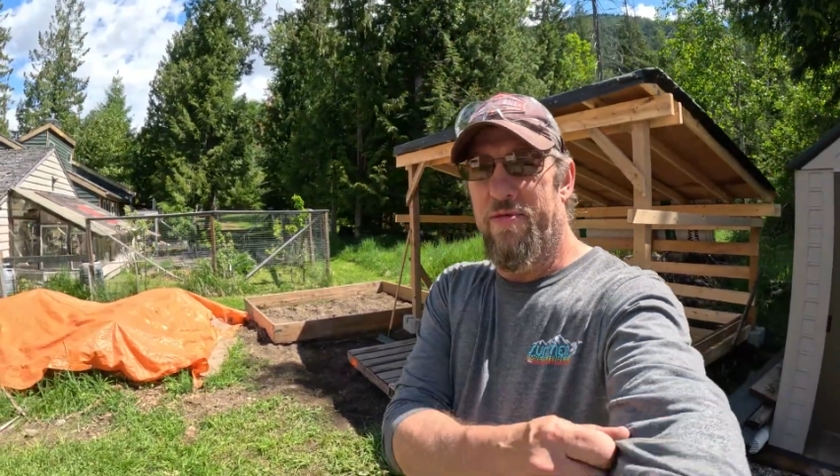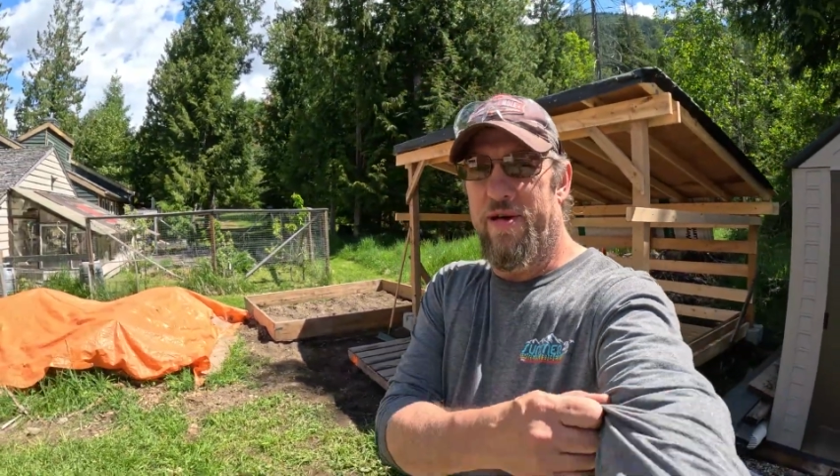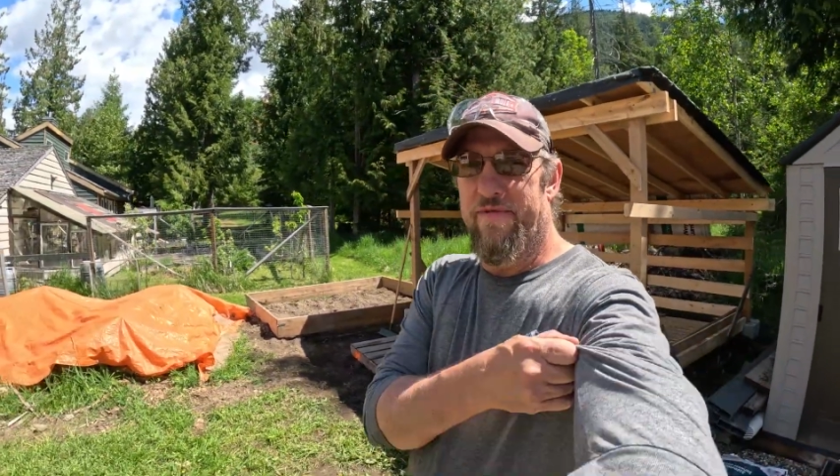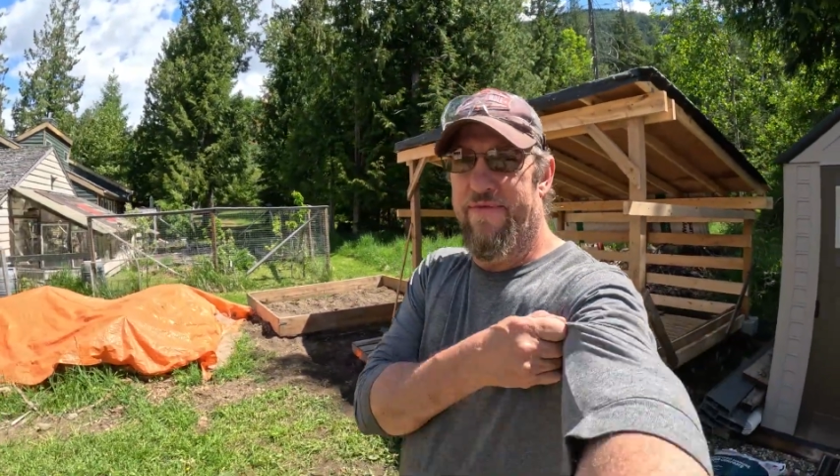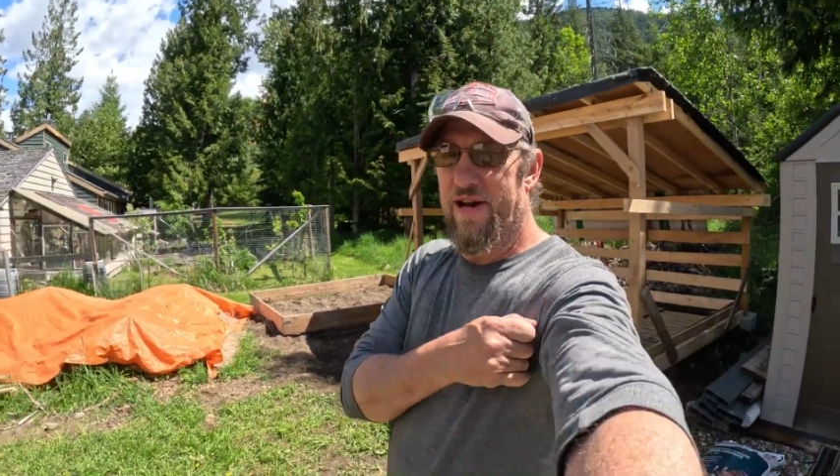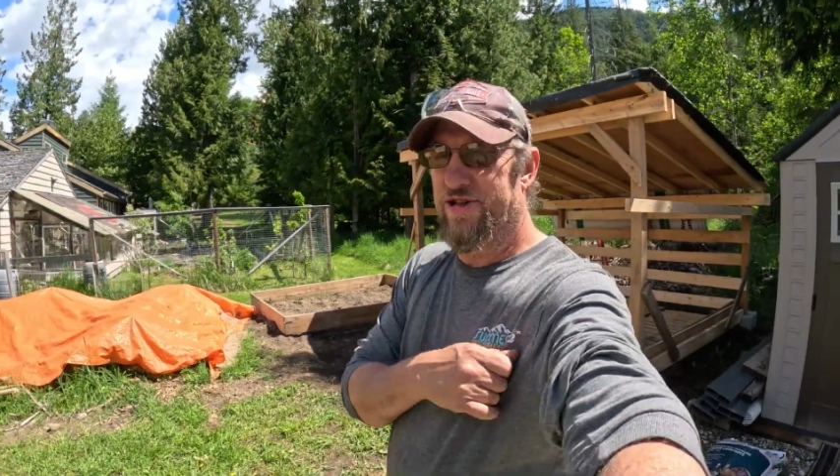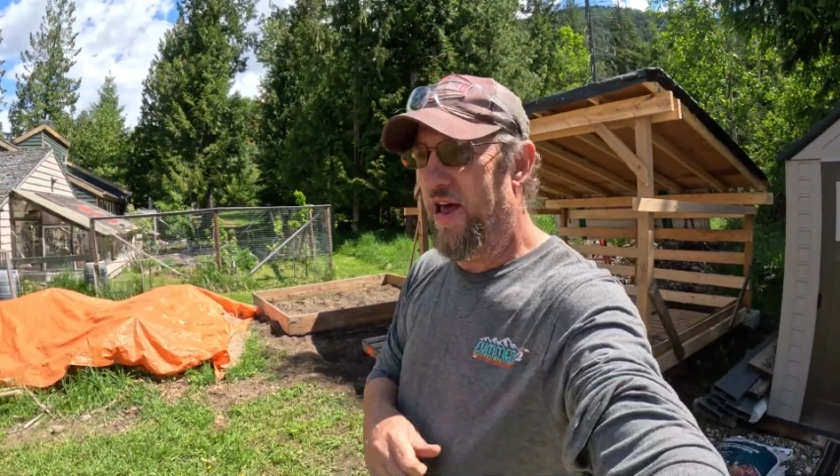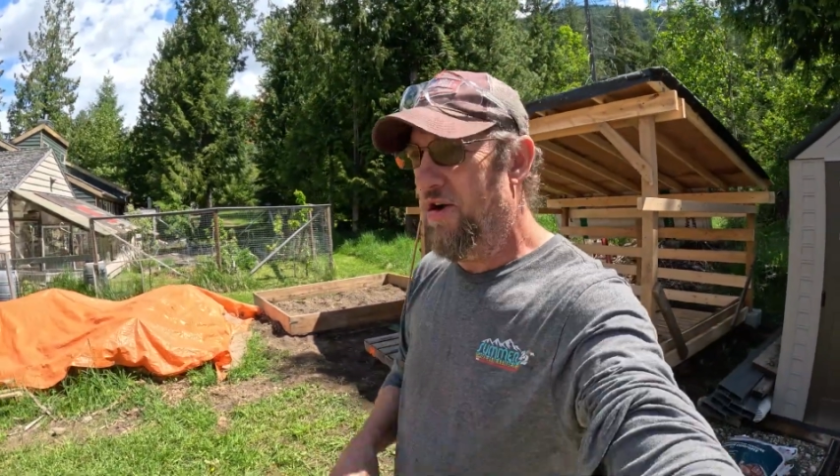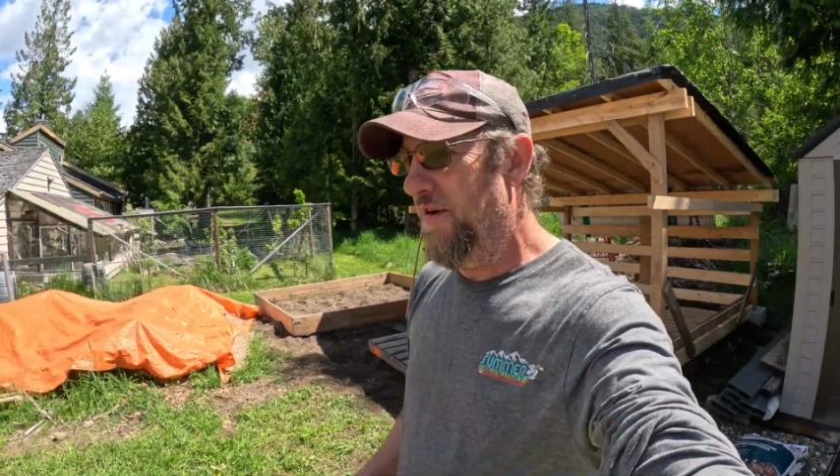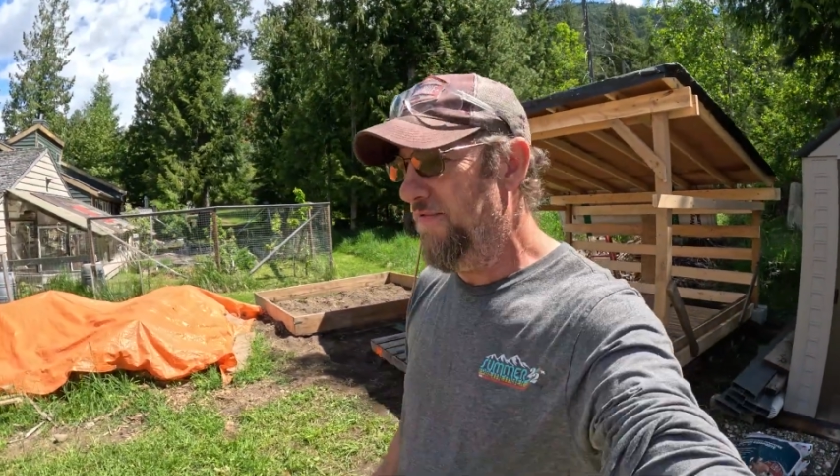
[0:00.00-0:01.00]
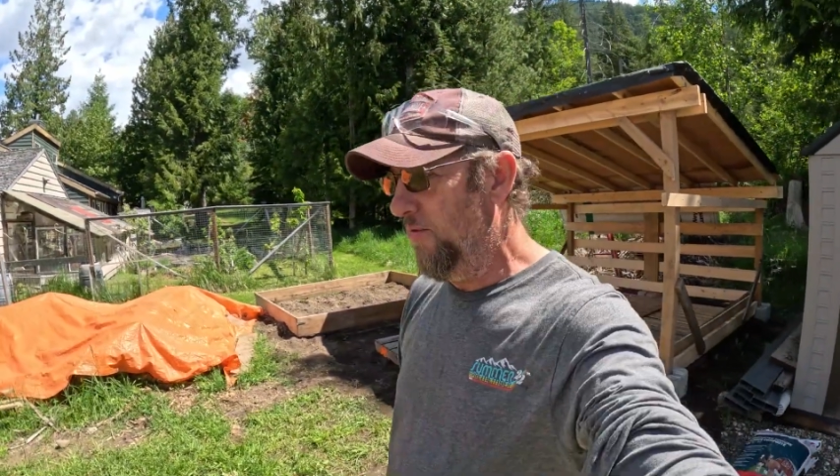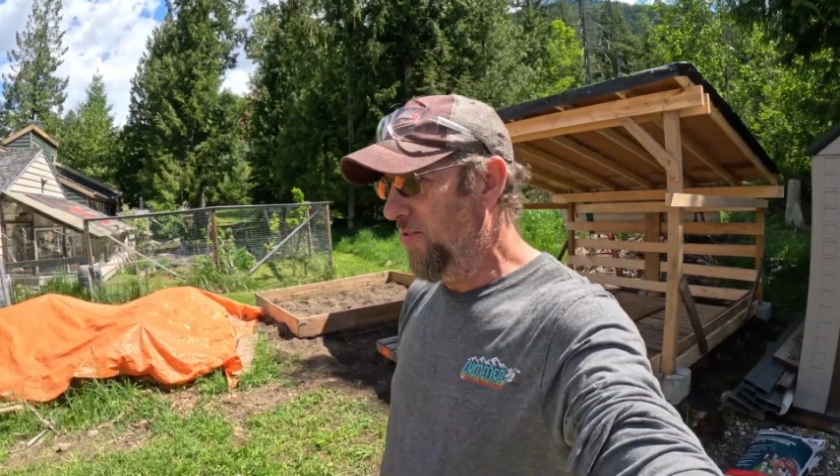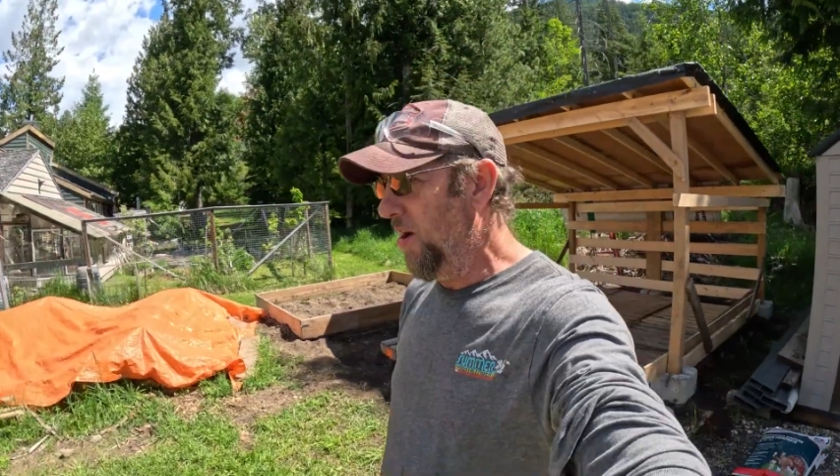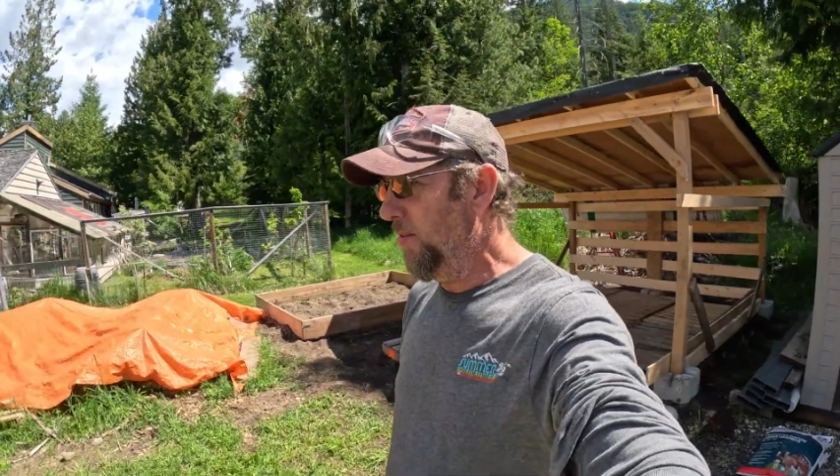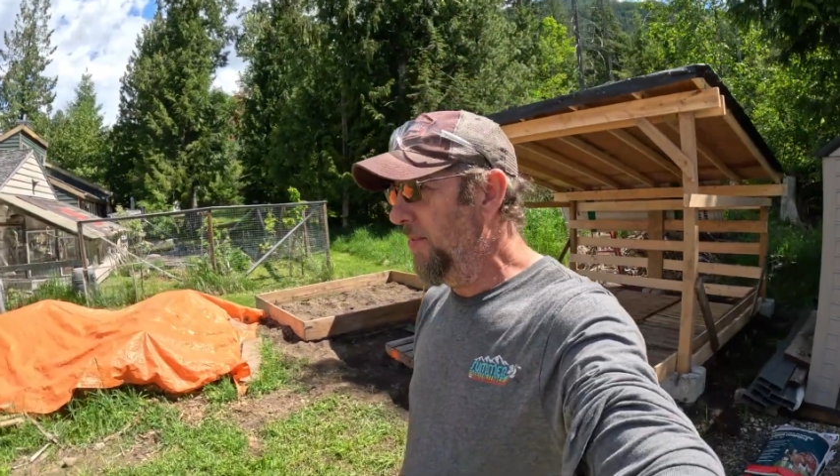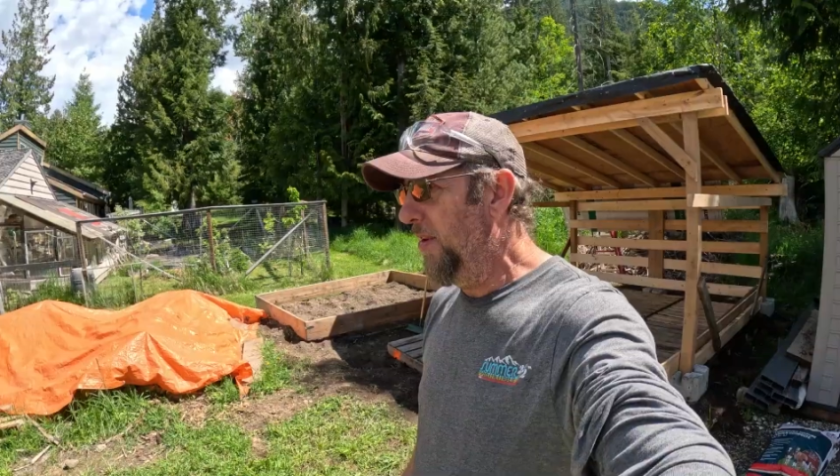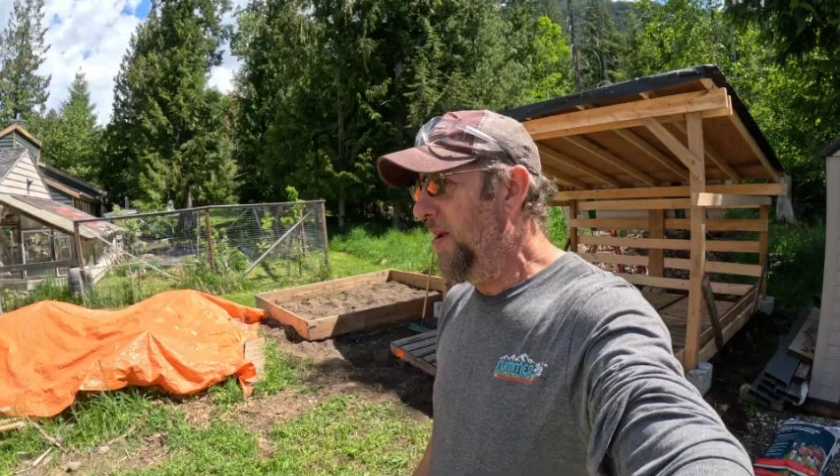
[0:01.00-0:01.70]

and we can finish that off, no problem.